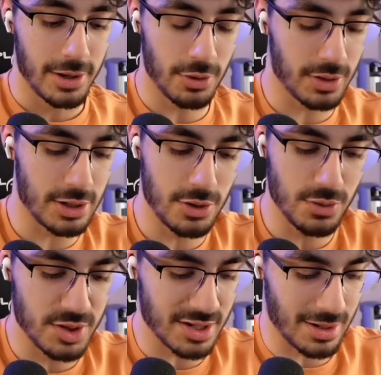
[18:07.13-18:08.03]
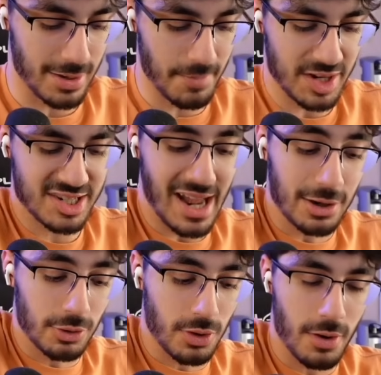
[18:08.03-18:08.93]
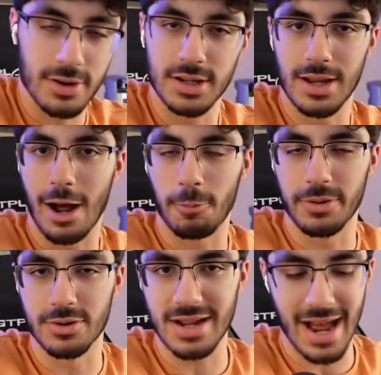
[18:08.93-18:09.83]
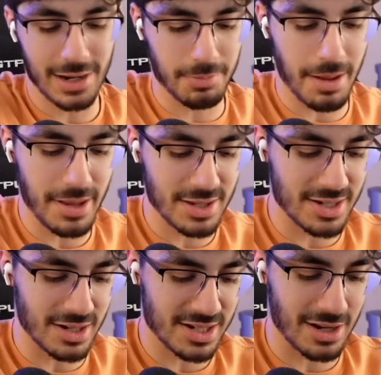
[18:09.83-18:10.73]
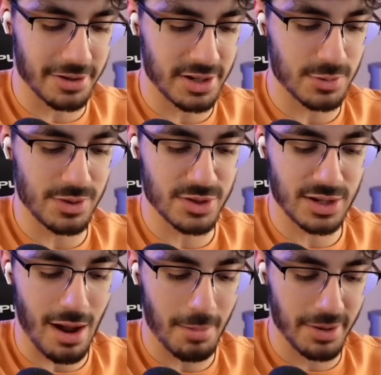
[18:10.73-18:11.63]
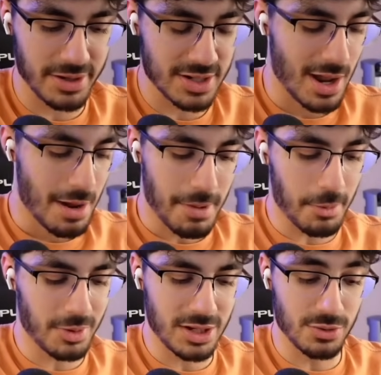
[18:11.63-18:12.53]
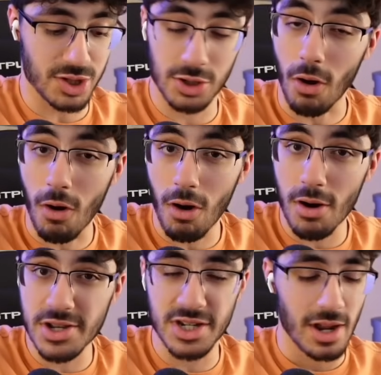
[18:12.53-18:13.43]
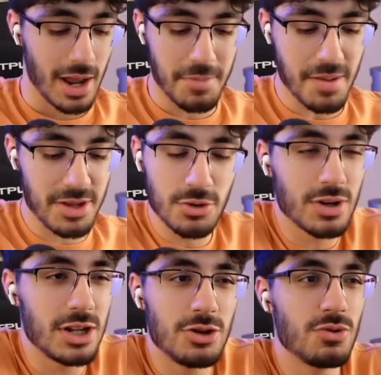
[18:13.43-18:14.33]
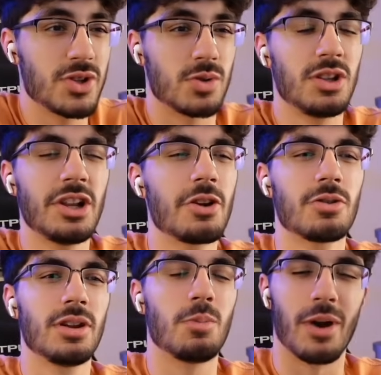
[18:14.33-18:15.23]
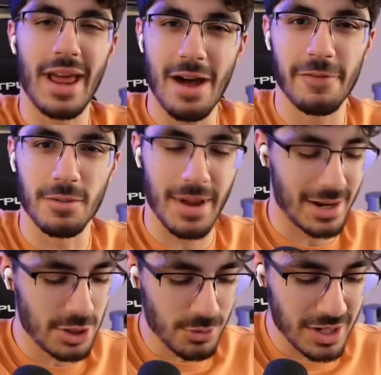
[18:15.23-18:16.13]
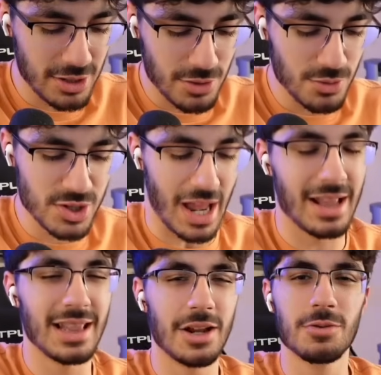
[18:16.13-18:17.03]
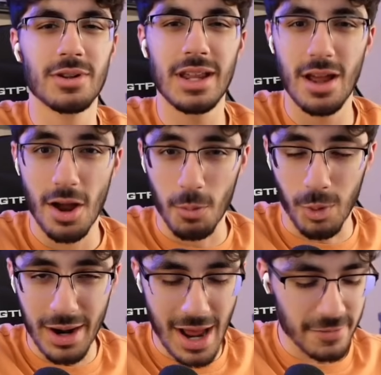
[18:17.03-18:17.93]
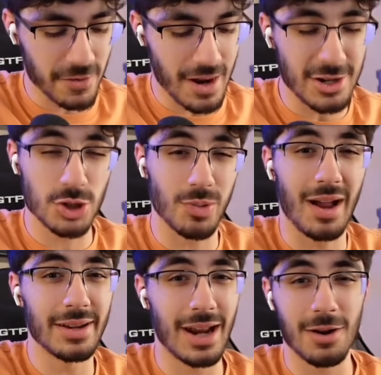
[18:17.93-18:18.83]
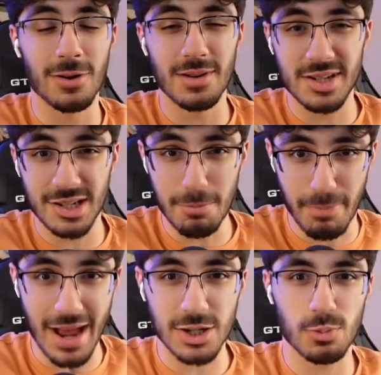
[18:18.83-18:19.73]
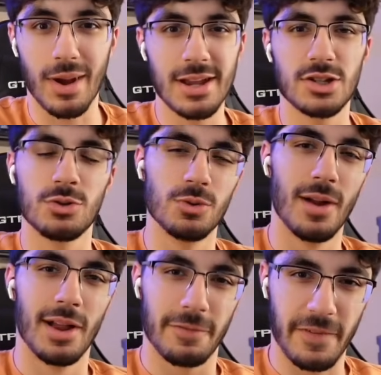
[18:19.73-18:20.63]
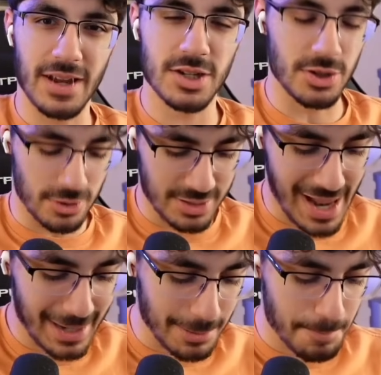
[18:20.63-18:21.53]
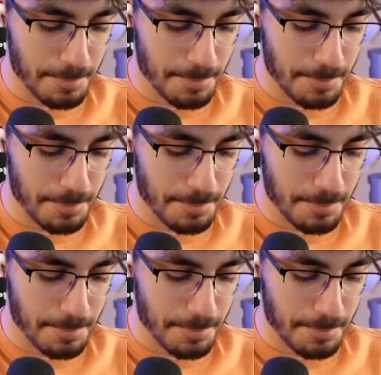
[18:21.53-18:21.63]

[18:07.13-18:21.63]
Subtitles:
You can use a cycle card to help your deck. Maybe instead of skeletons, we use goblins. Maybe we use guards. Maybe you can use literally whatever, man. You can use literally whatever, and trial and error is the best way to fix your deck.